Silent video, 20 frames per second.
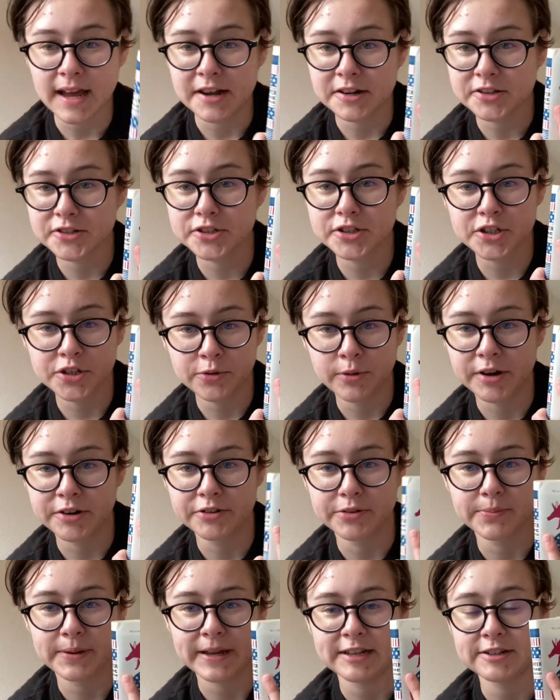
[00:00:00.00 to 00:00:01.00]
under two
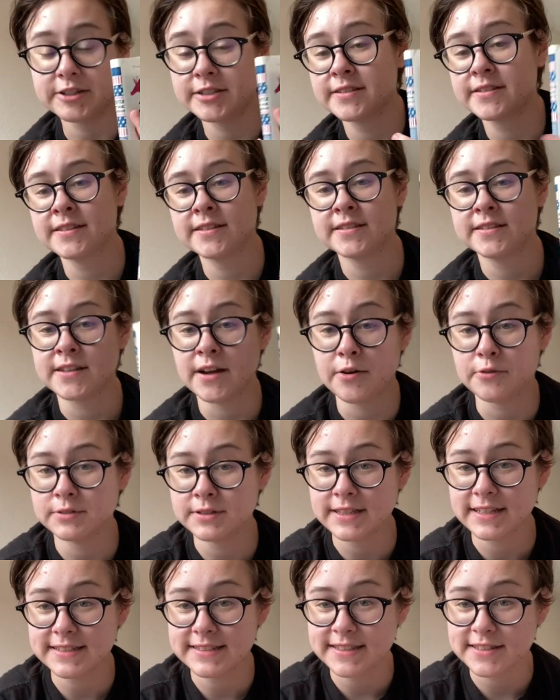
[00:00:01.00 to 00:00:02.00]
hundred pages, so
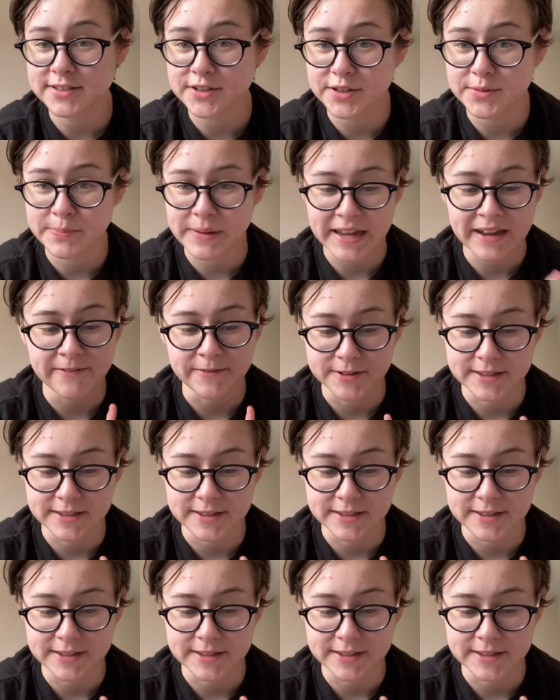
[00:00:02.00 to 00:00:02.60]
this is a good pick for